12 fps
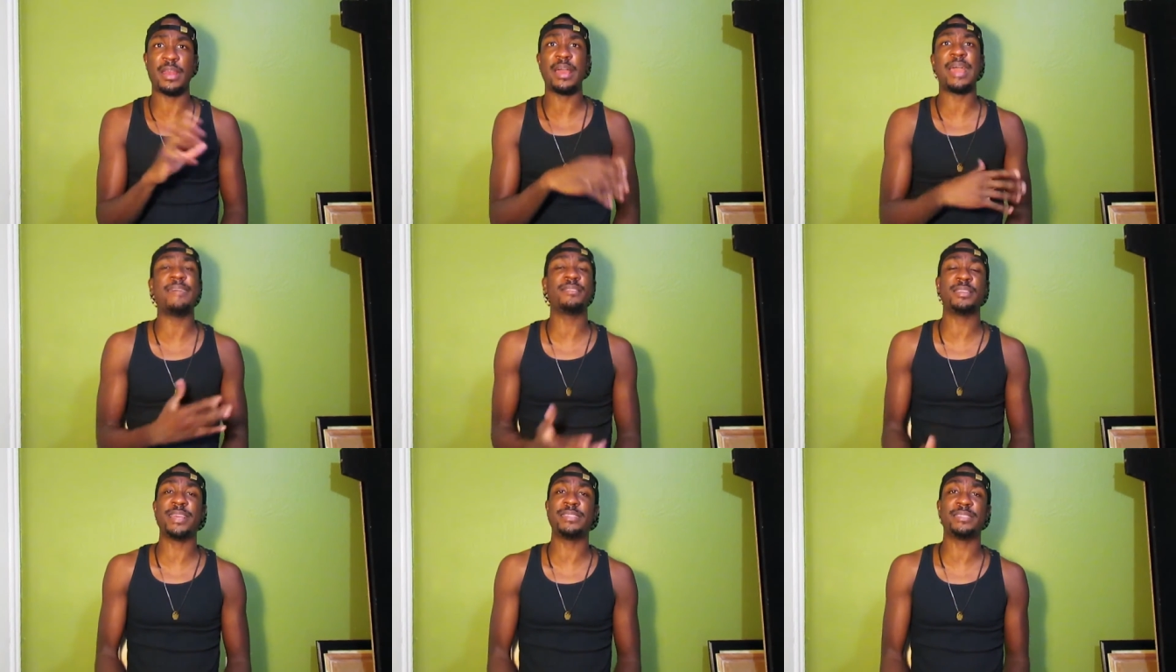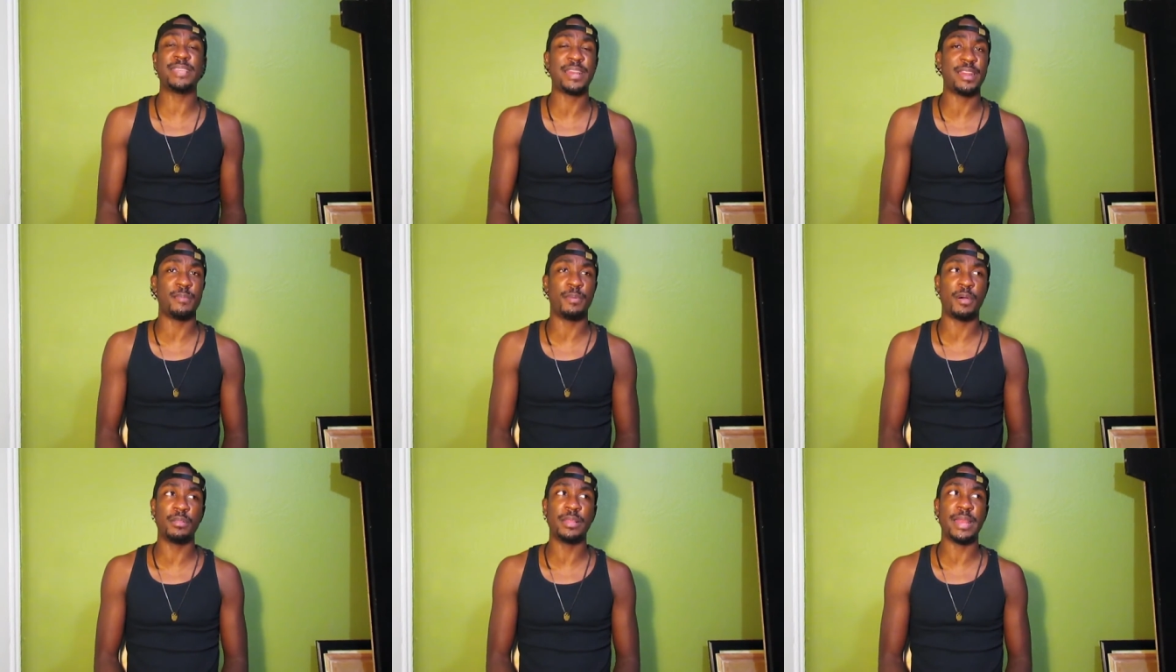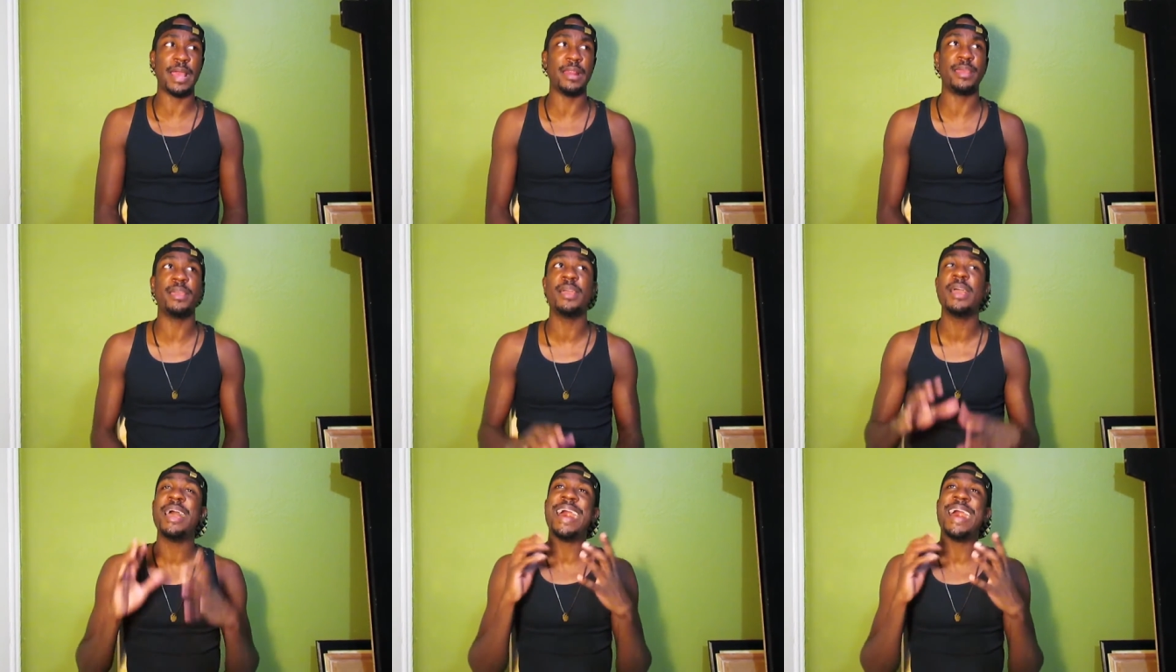after Deja said at the bowling alley,